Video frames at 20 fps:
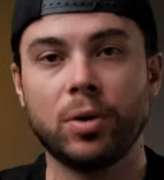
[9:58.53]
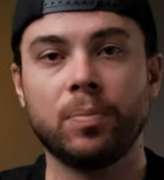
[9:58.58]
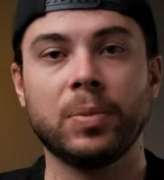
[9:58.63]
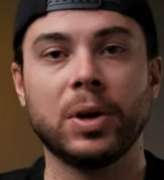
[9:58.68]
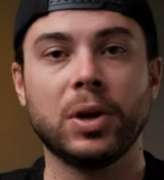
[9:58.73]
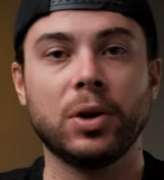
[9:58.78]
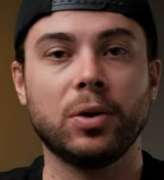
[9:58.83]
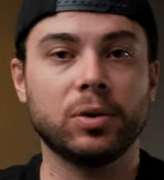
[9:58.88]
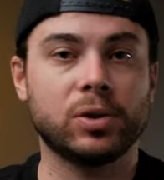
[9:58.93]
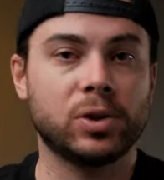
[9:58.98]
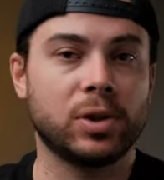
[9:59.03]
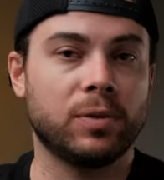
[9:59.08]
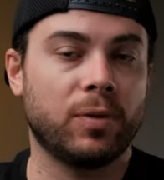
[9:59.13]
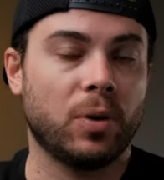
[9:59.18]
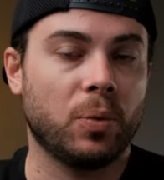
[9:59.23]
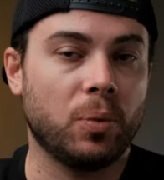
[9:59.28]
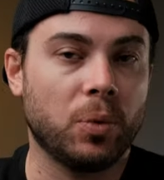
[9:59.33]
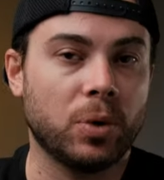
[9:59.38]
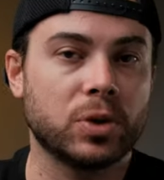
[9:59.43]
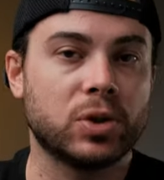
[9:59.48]
And also, if I
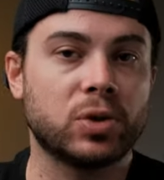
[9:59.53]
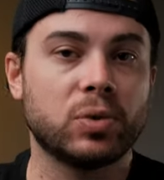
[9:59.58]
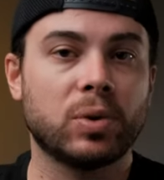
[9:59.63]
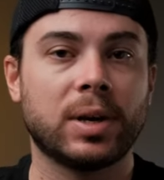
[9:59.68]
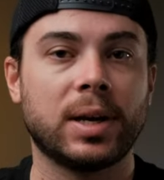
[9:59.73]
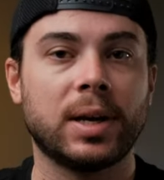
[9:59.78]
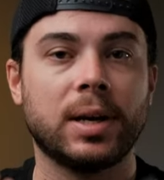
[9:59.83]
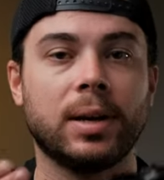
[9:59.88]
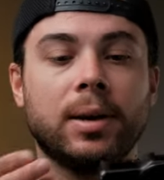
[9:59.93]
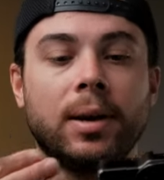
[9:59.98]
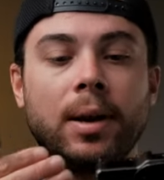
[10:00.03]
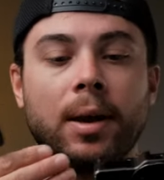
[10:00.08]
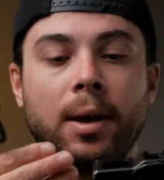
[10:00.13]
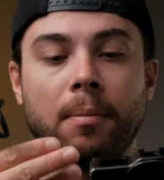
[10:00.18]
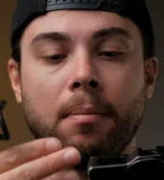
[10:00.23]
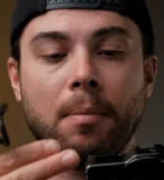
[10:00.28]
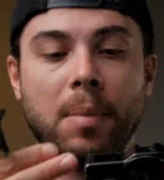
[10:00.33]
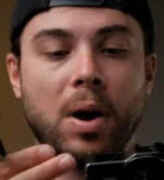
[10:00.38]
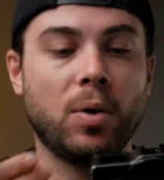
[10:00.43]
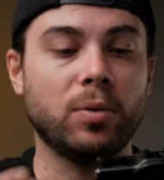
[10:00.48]
want to, I can
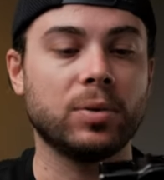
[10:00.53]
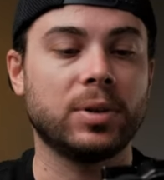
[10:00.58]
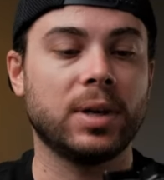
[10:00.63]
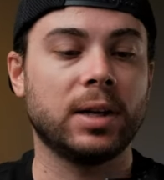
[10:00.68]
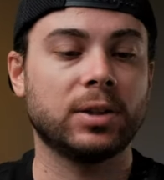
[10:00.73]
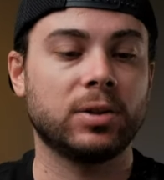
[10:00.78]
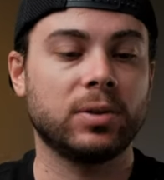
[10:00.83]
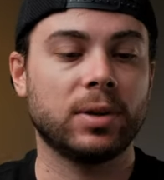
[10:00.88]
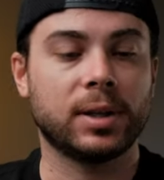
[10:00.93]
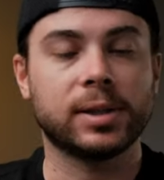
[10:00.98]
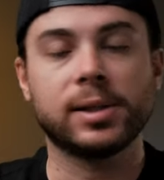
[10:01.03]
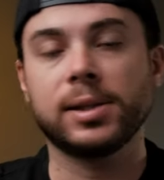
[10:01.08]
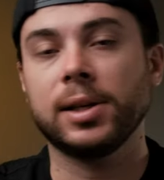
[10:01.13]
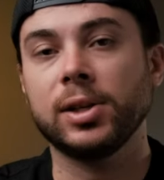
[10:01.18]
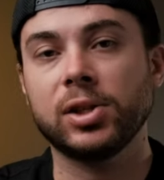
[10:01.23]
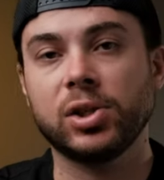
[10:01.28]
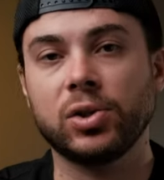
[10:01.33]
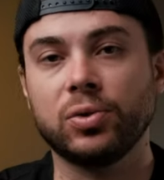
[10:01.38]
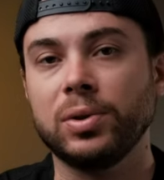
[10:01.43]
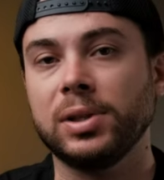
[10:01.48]
mount other
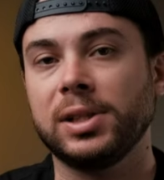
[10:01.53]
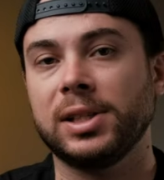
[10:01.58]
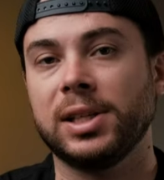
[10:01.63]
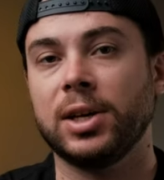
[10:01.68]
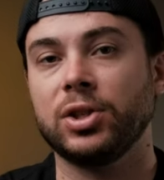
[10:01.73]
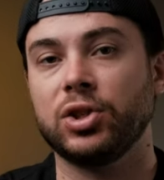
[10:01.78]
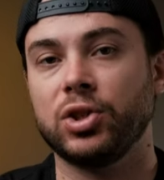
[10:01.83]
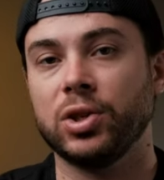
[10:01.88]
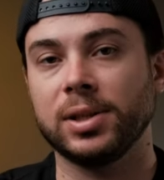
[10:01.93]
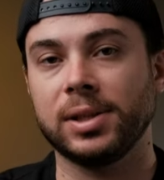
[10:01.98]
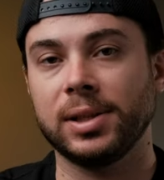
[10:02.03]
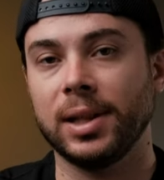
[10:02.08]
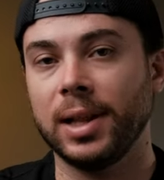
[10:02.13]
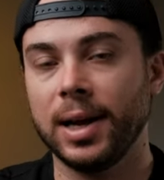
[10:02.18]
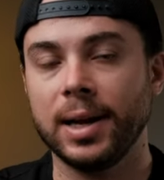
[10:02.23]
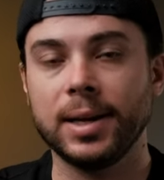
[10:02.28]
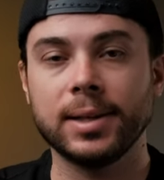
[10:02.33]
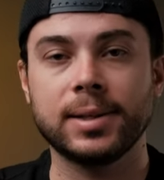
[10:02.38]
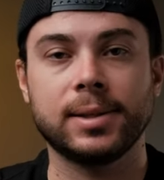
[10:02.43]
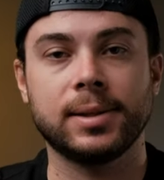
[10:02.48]
accessories such as
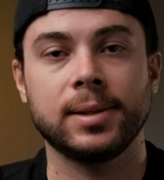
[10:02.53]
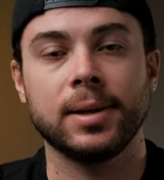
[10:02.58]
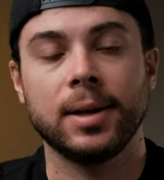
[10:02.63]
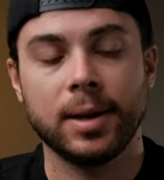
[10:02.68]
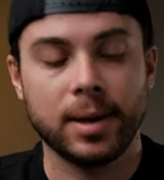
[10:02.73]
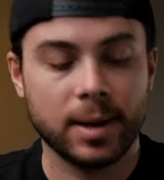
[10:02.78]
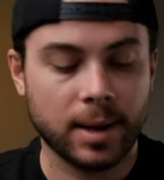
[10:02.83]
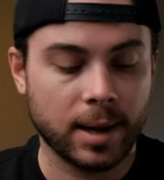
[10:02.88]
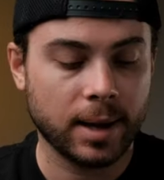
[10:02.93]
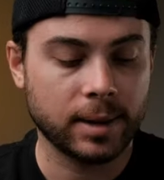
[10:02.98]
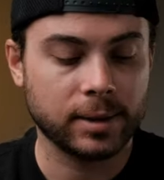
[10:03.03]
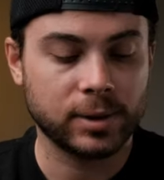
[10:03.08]
lights and